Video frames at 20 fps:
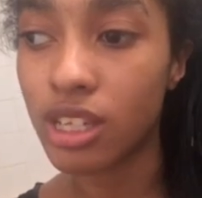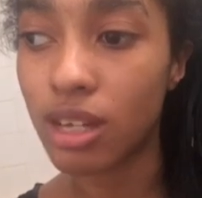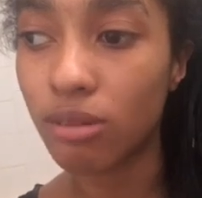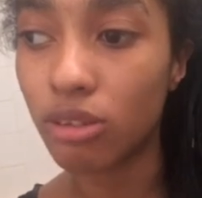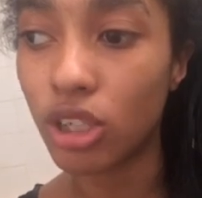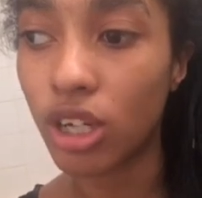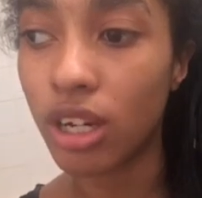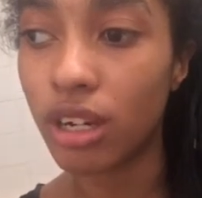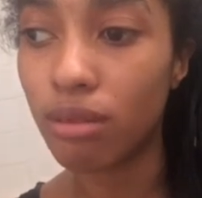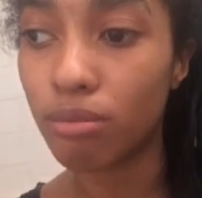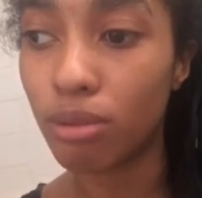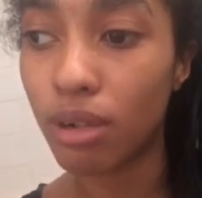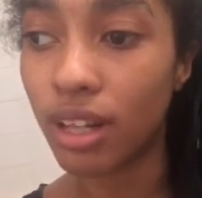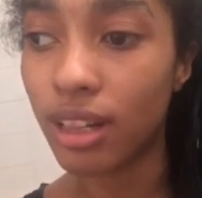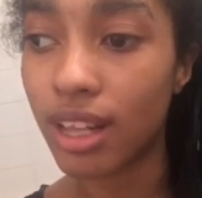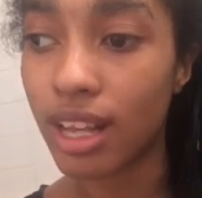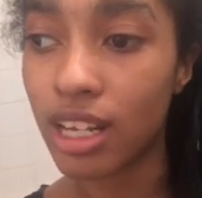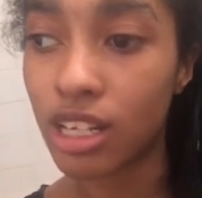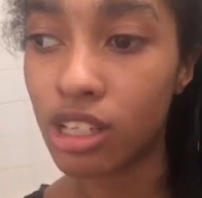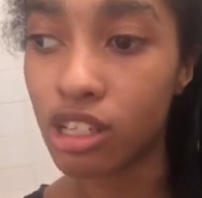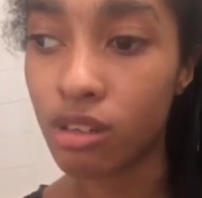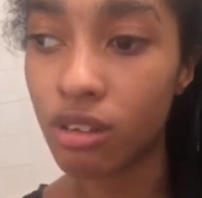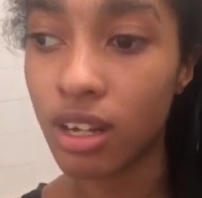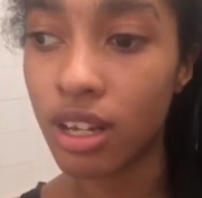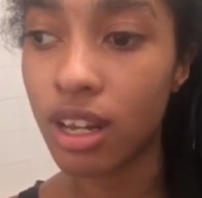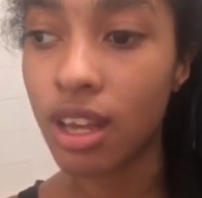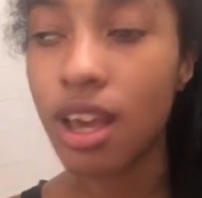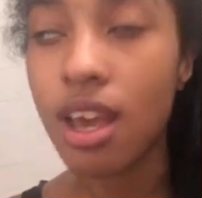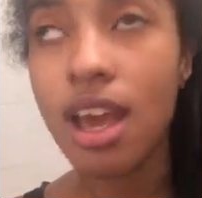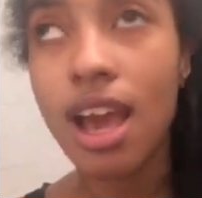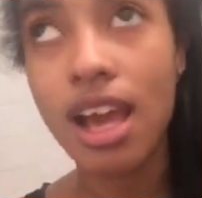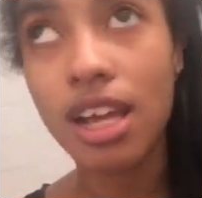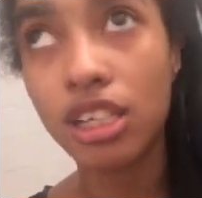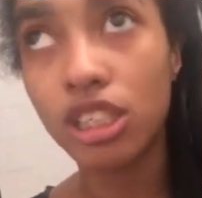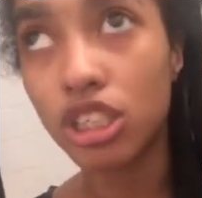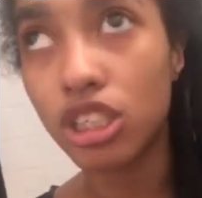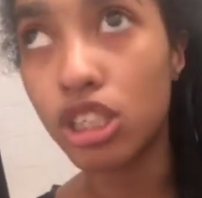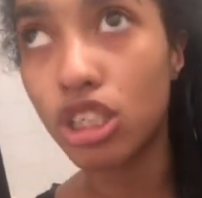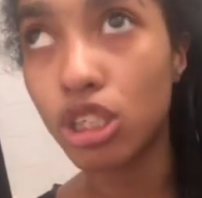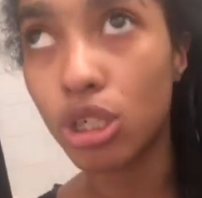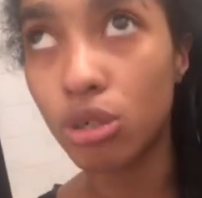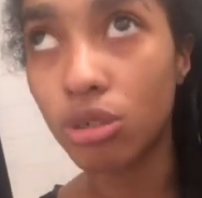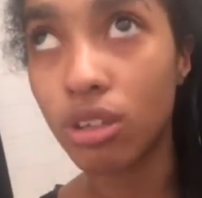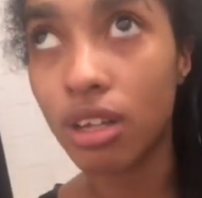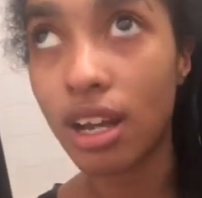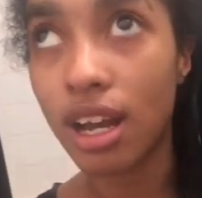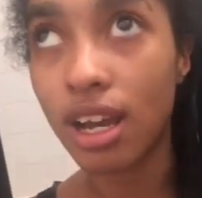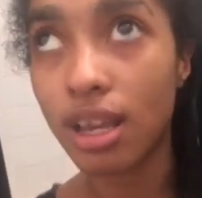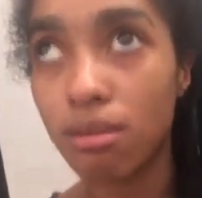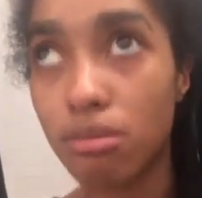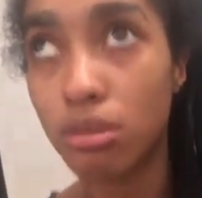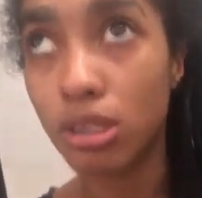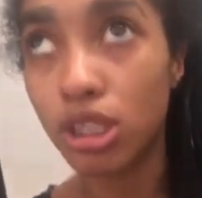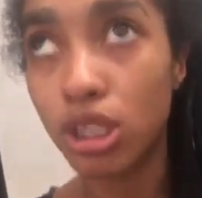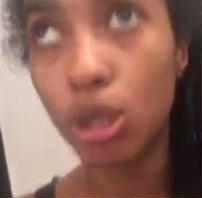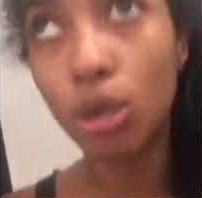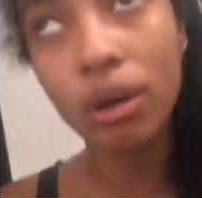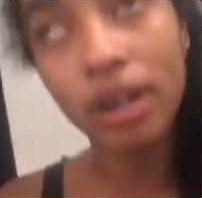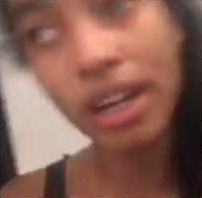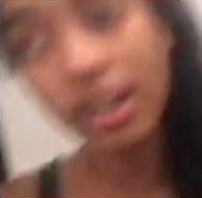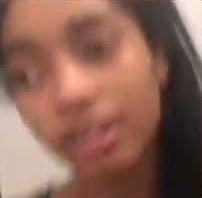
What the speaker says: I'm trying to bring light to it and just show that I am mature.